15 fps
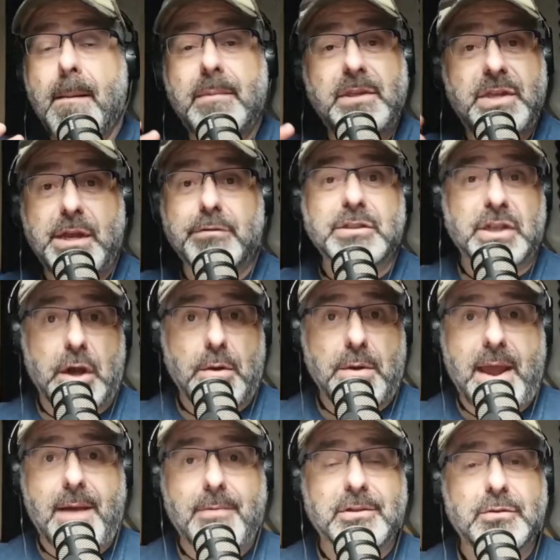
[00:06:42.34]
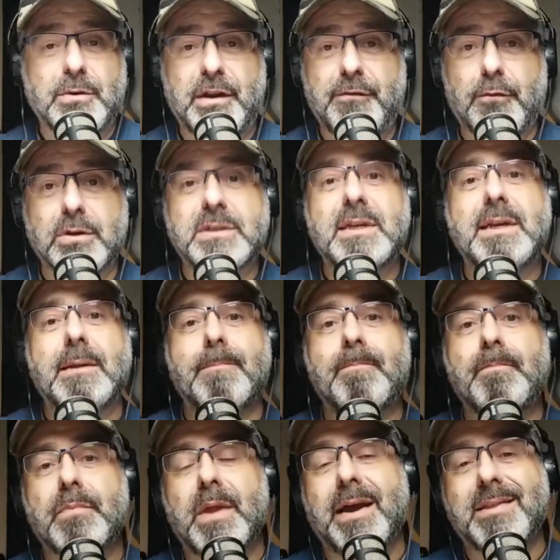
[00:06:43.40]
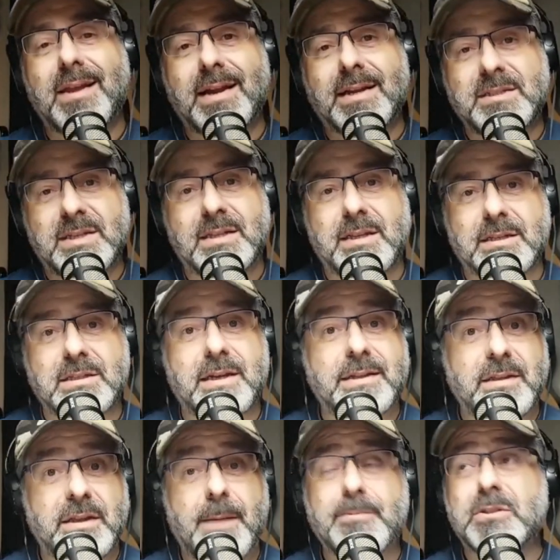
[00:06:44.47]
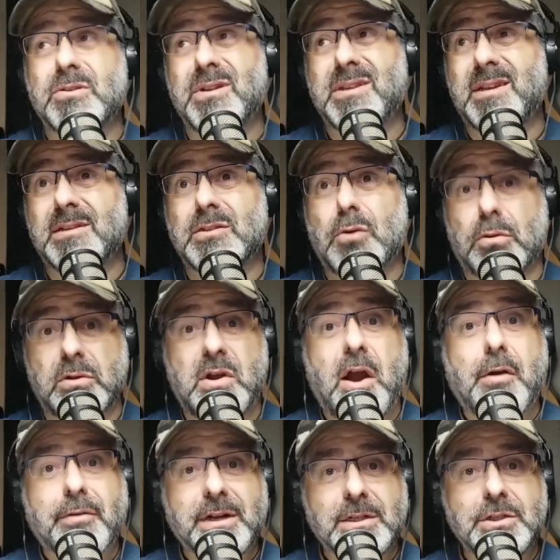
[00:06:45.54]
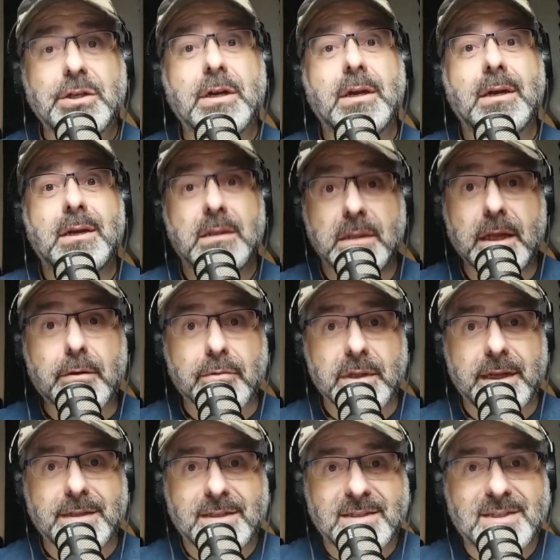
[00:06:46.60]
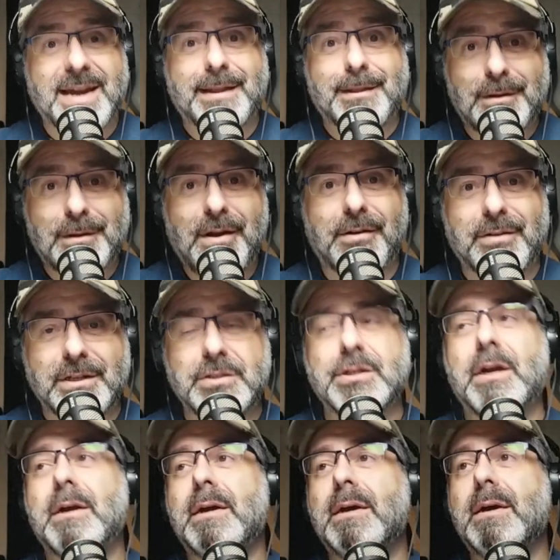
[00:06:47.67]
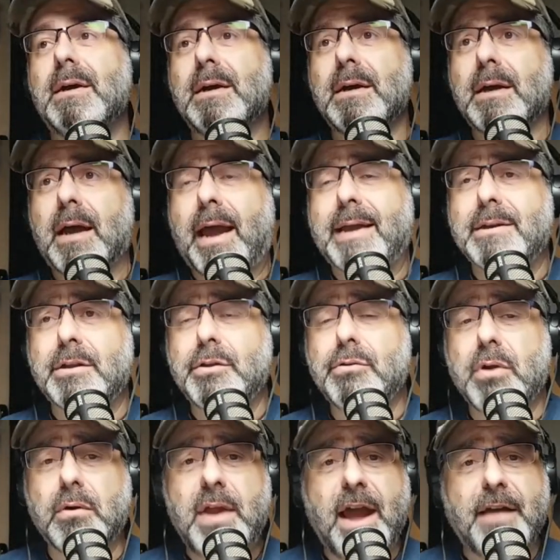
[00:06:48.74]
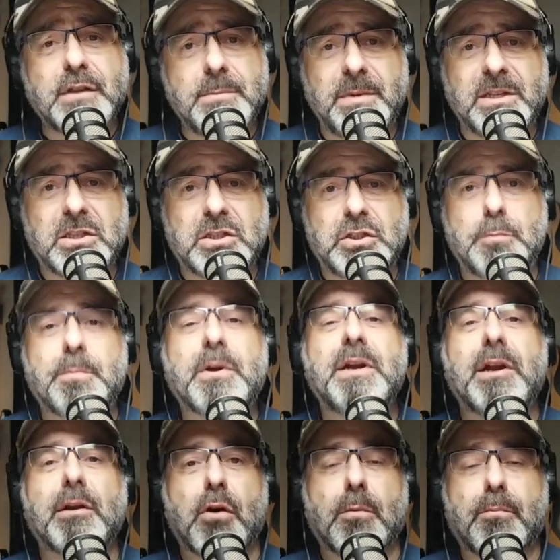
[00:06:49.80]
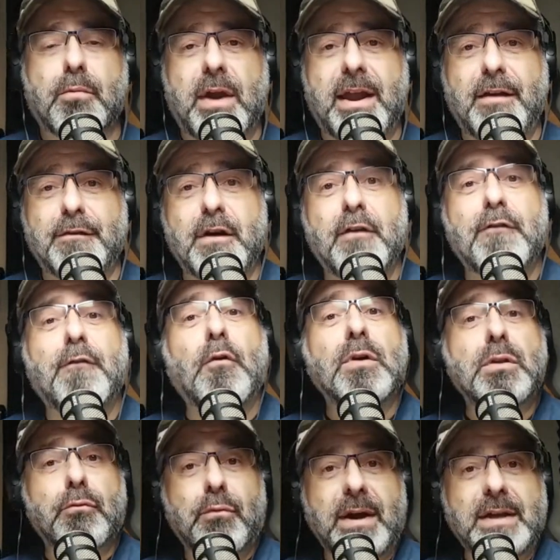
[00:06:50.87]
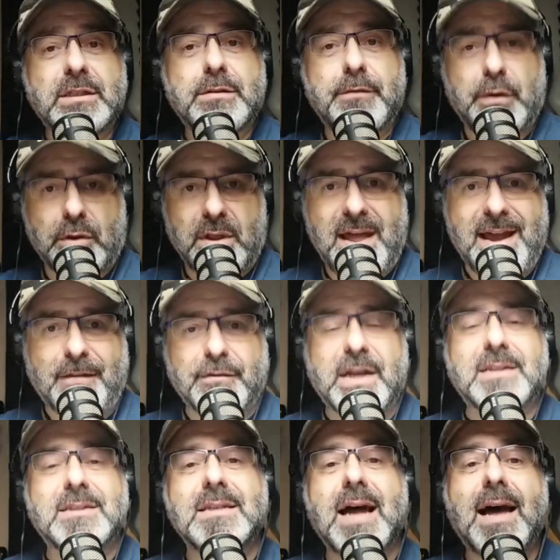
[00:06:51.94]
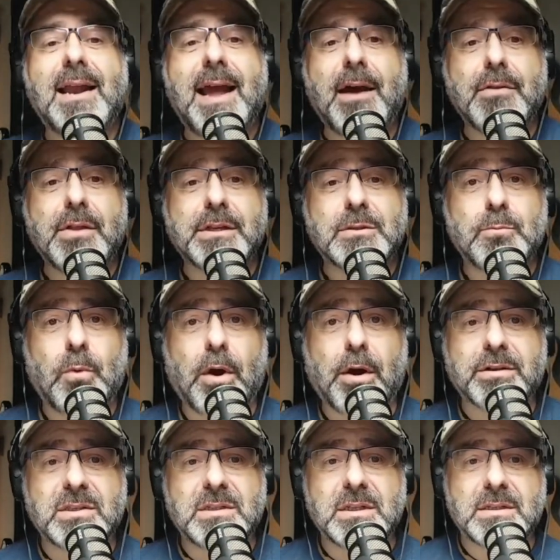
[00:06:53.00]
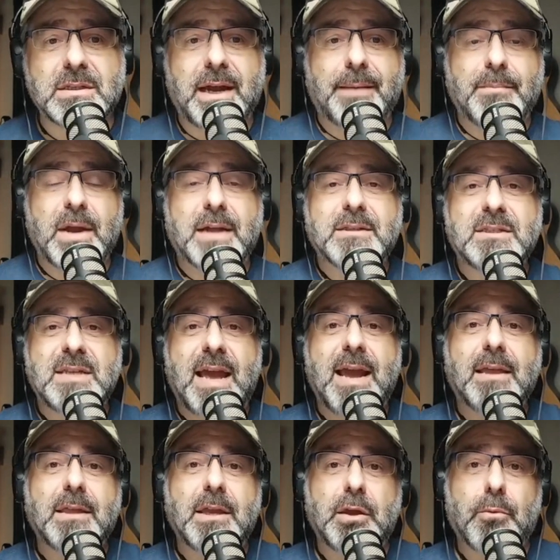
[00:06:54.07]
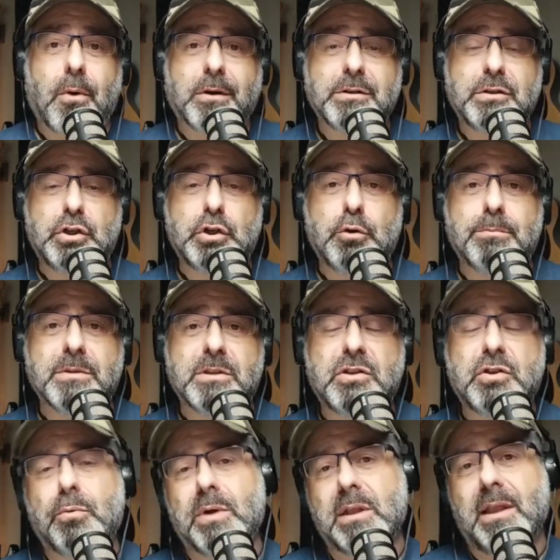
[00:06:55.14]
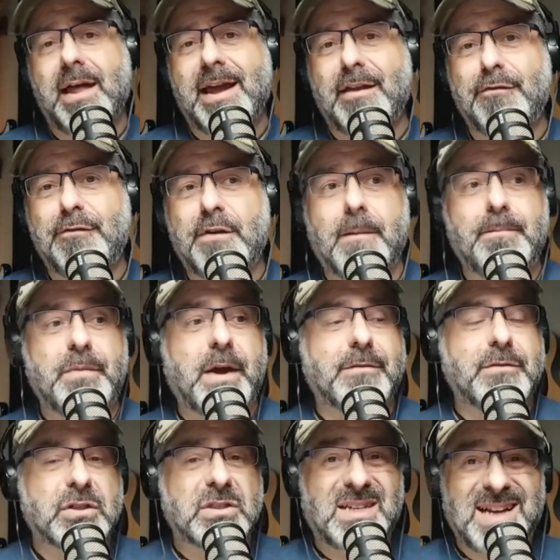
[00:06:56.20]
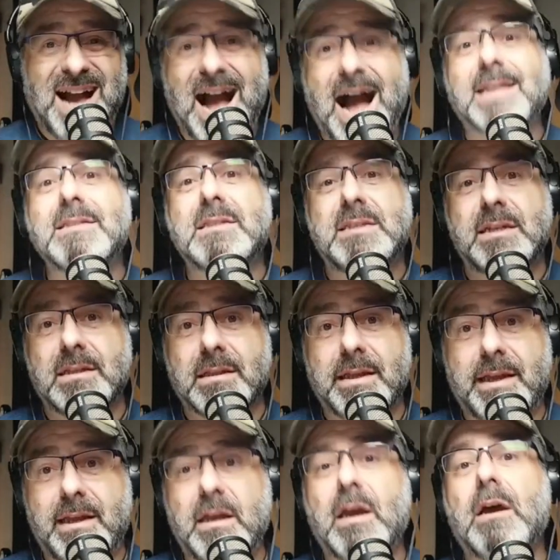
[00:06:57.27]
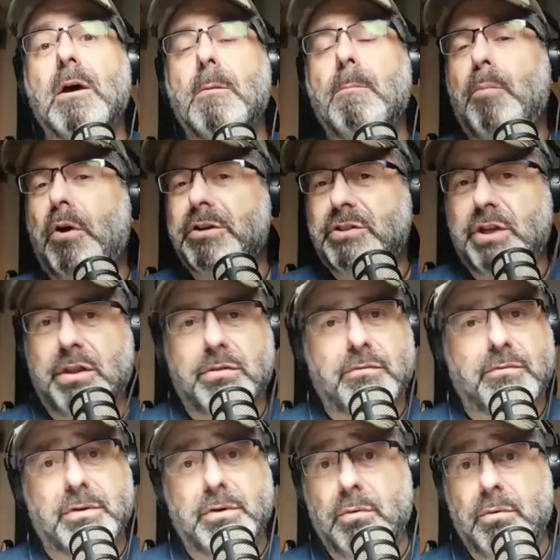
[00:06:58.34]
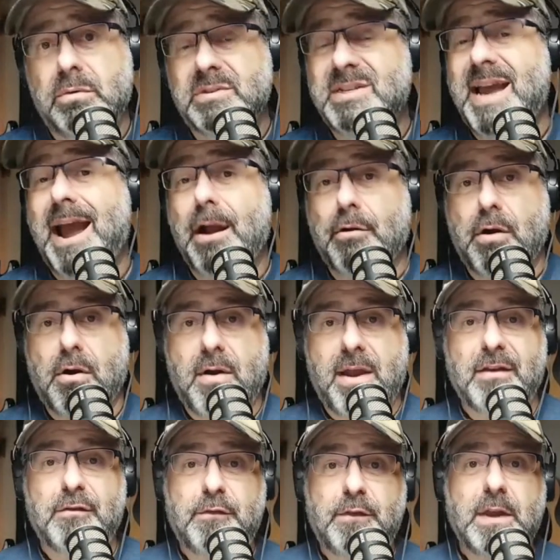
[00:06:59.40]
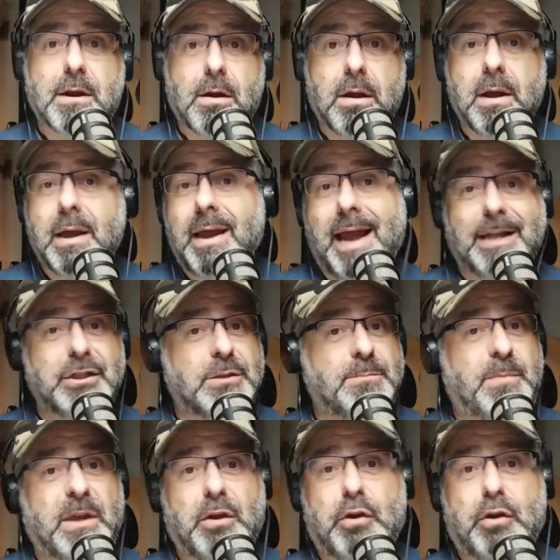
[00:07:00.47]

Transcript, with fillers: years ago now in 2014. I think I said this. I, the episode I think is called Courage. Literally, it's entitled Courage and you don't have to be superhero brave for the rest of your life that's not how this works this i'm not saying that you are doomed to a life of, of, just constantly pushing through terror and fear and just being